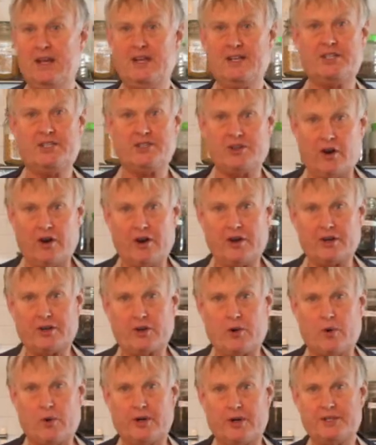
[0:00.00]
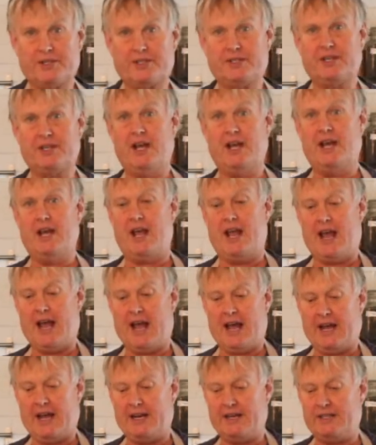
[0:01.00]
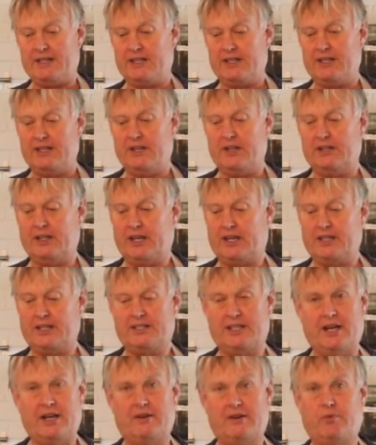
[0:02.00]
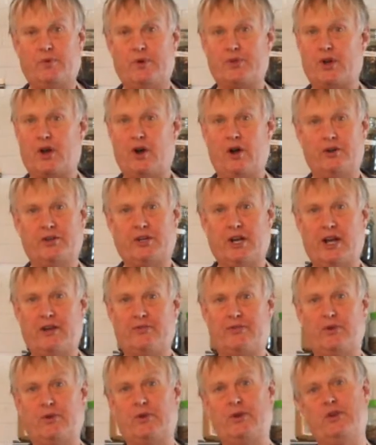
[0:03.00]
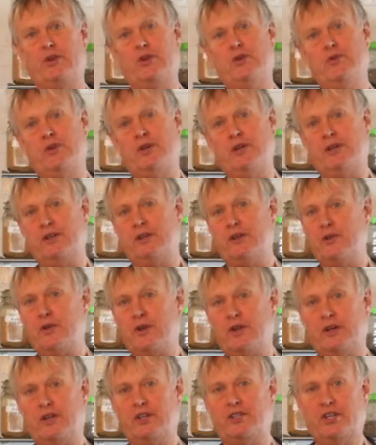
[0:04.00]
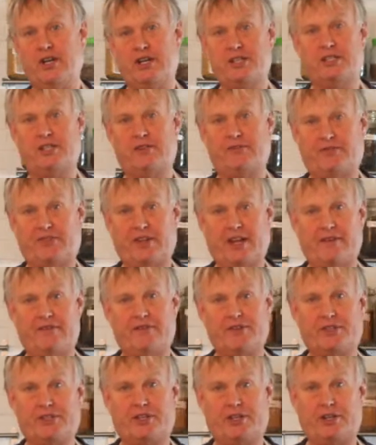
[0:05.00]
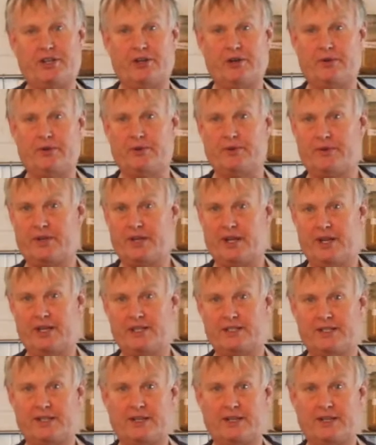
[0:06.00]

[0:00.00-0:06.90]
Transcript: starter course, and like I said, with all Thai food, you can adjust the flavors to your own taste.